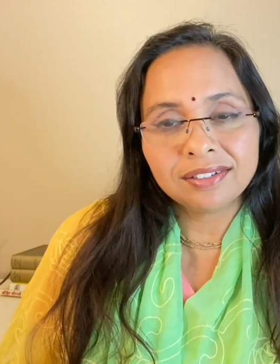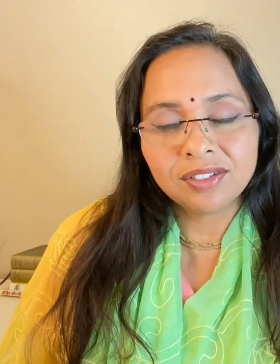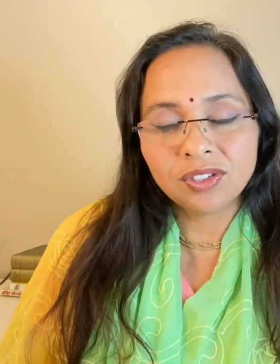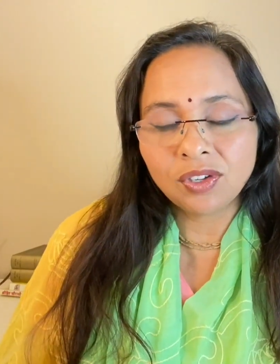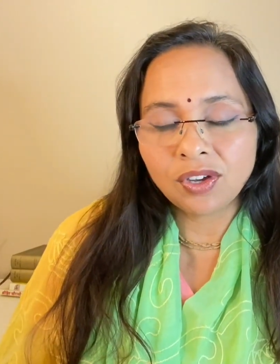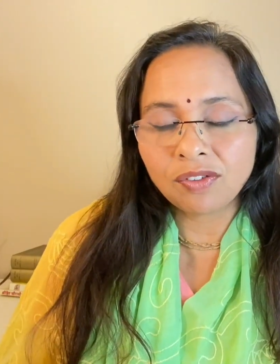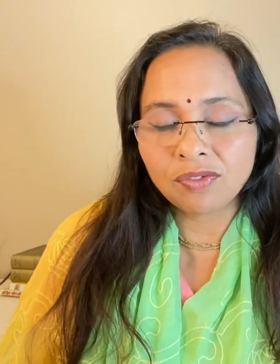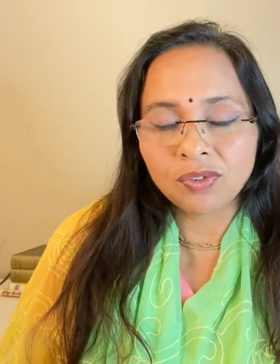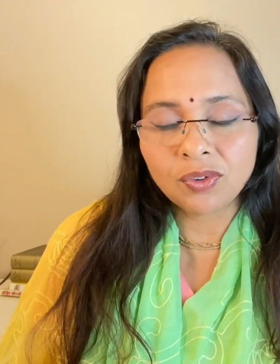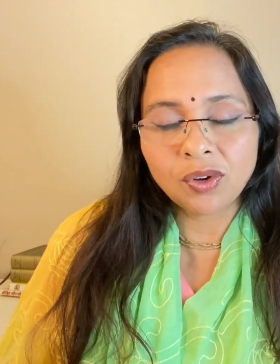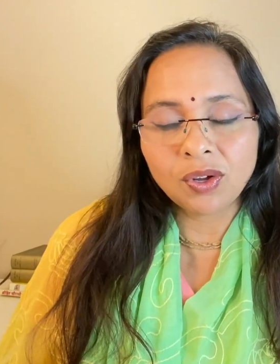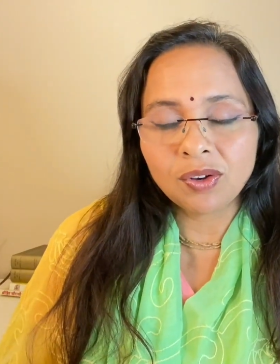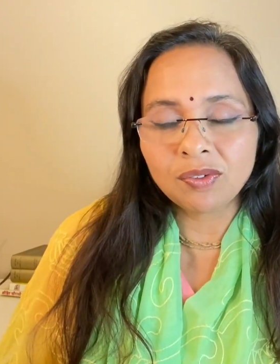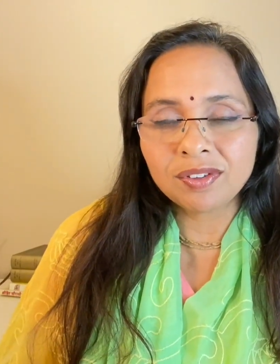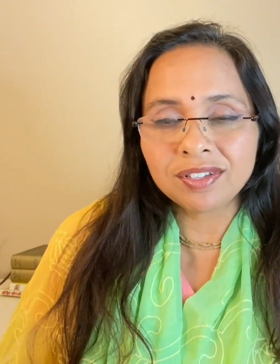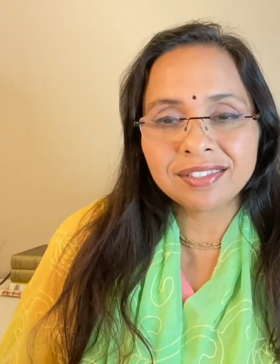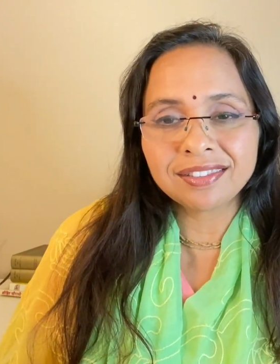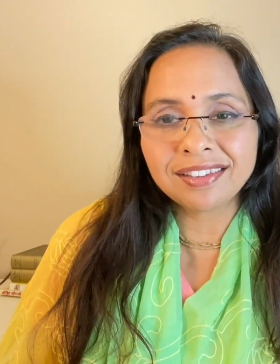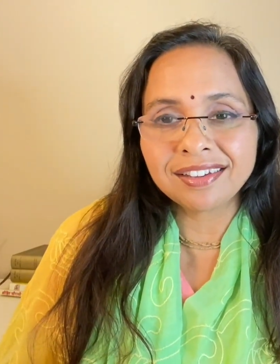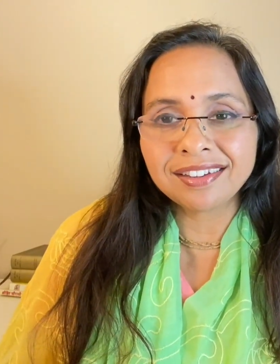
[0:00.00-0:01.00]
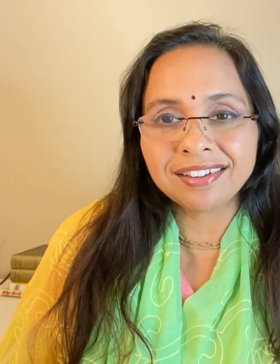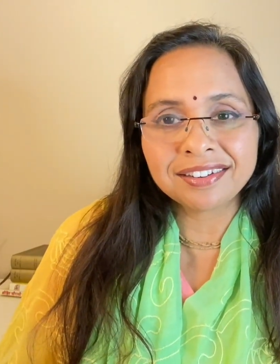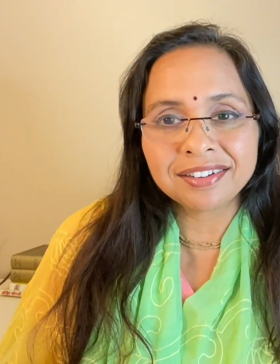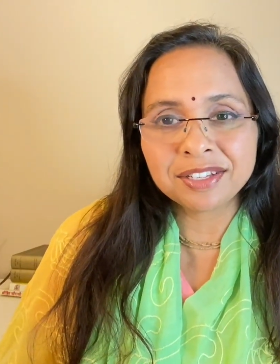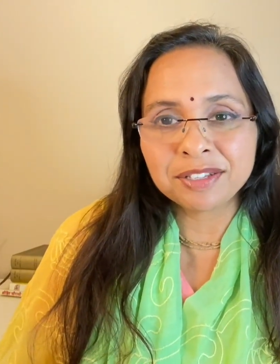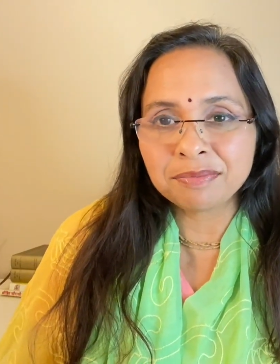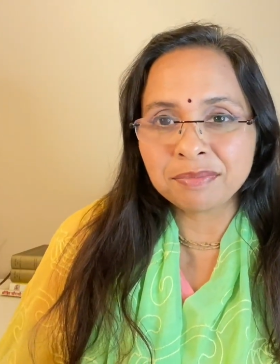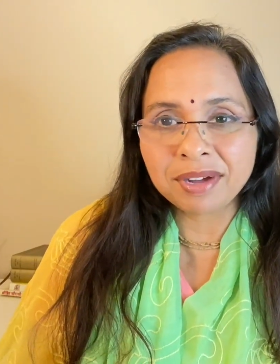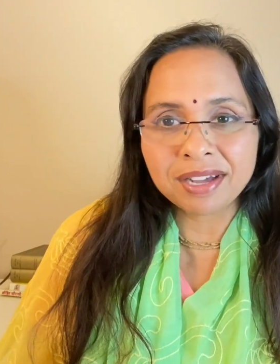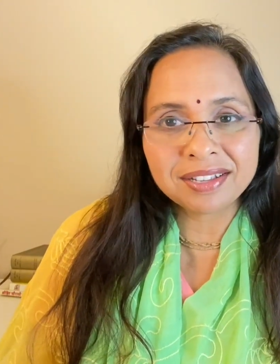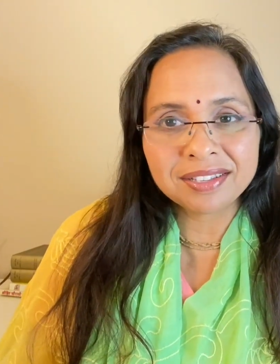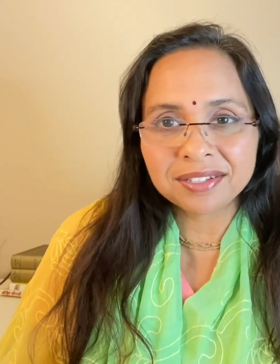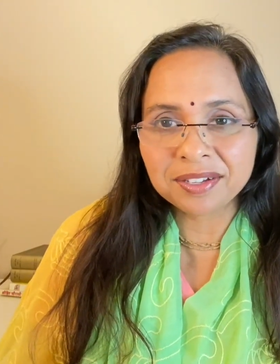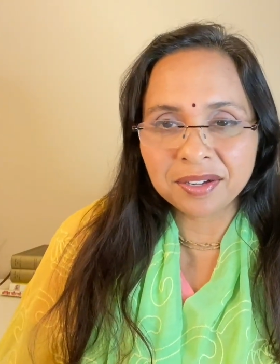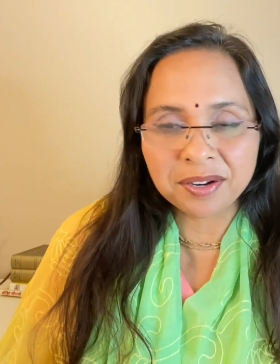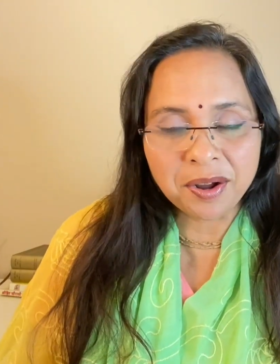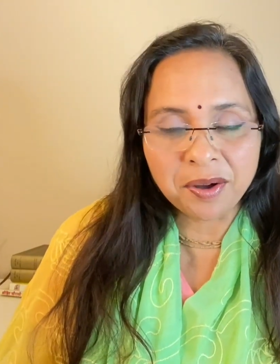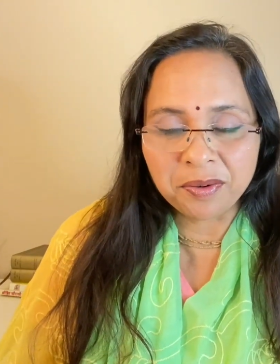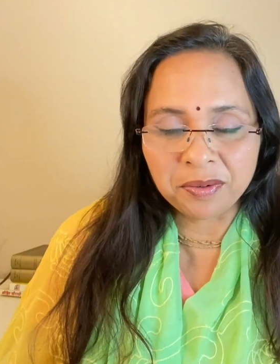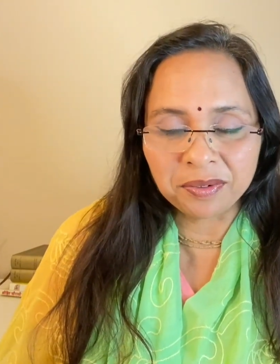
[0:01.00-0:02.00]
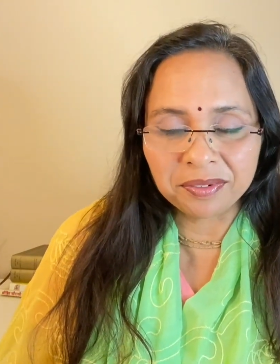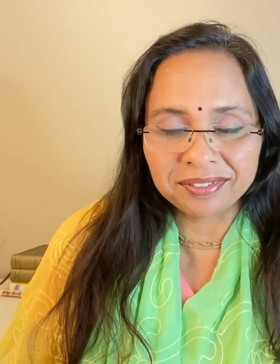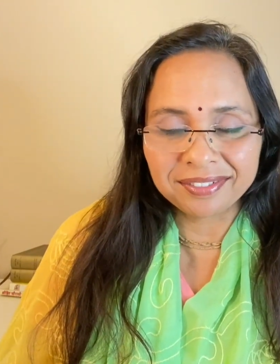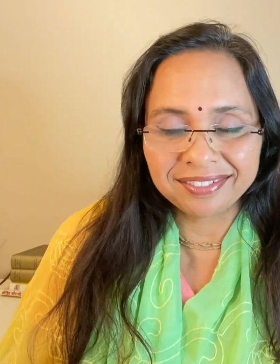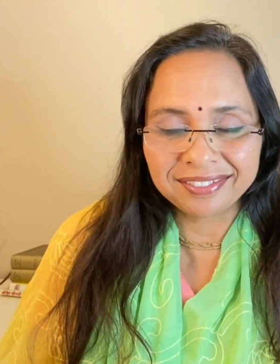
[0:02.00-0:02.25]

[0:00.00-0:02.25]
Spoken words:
you have to always think it is Ma's crown.